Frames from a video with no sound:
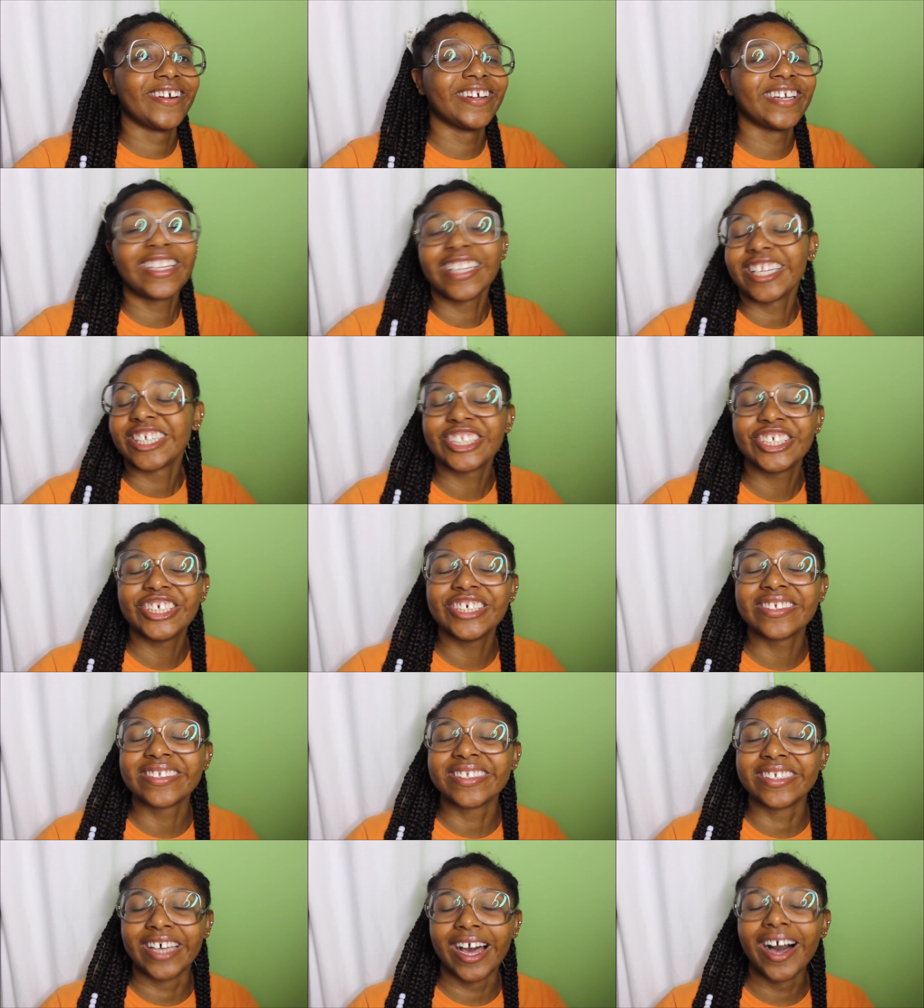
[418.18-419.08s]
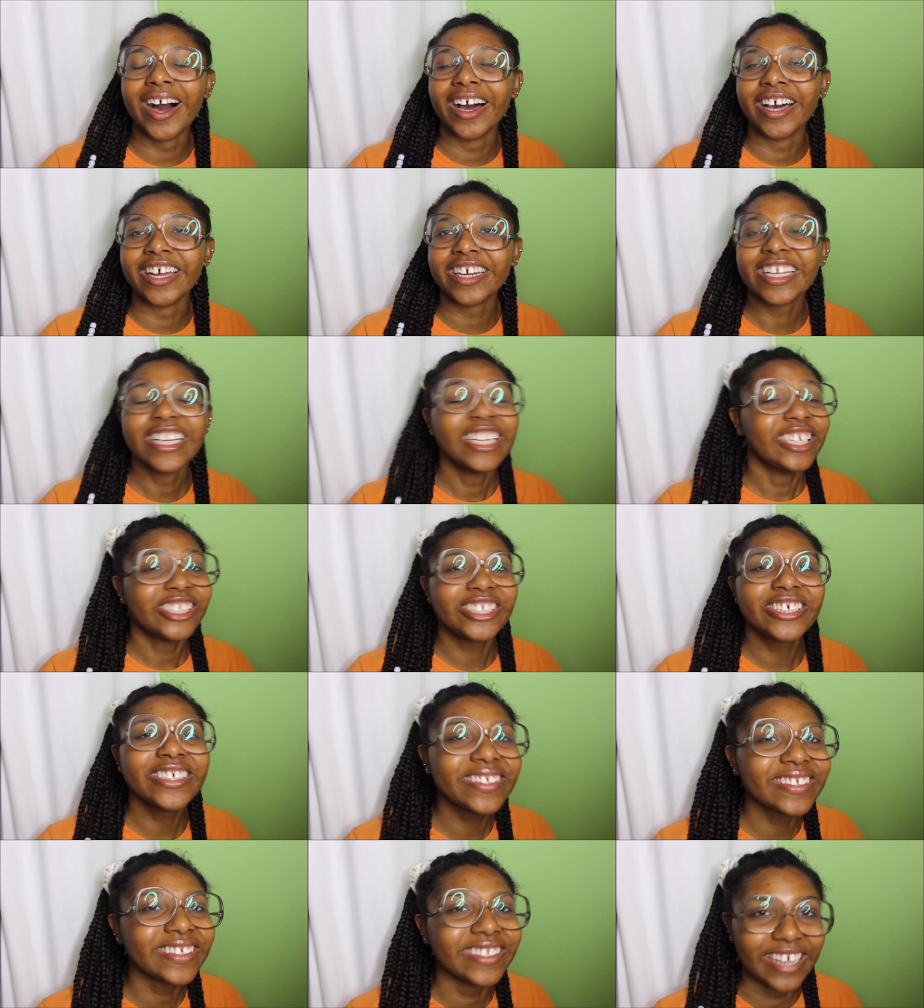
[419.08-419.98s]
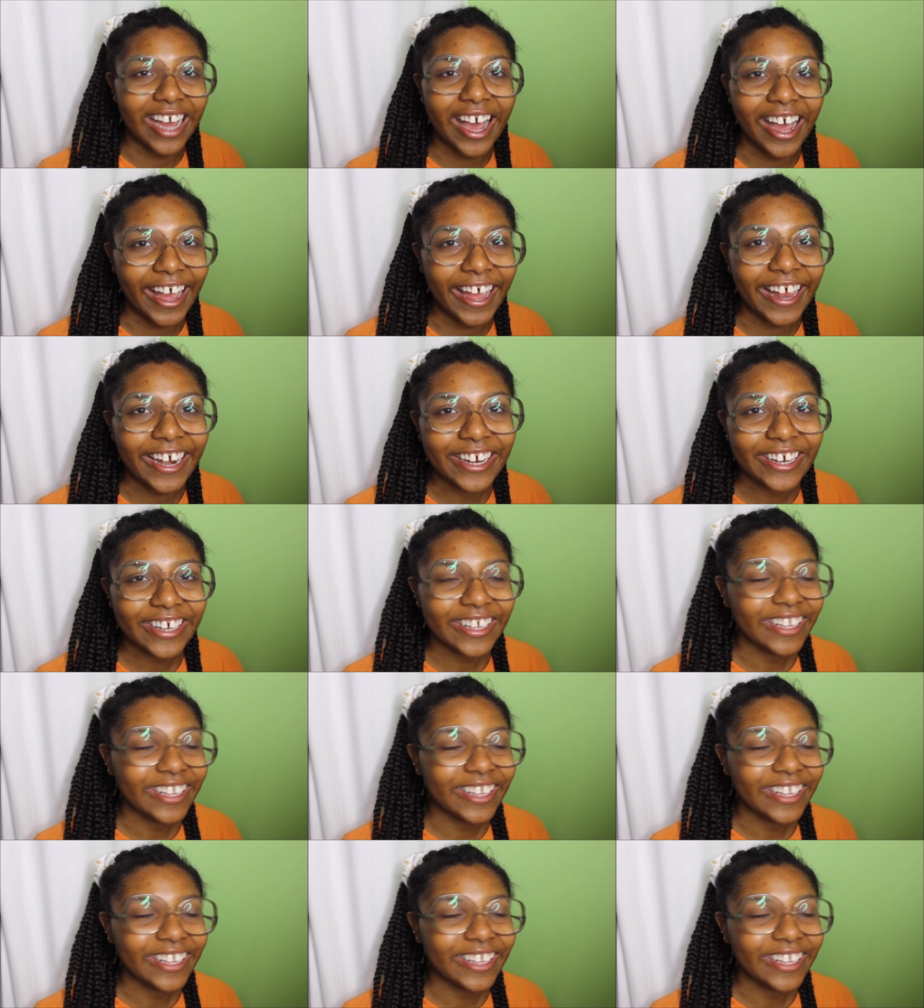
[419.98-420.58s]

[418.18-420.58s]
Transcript: Grande like she is God. She's not.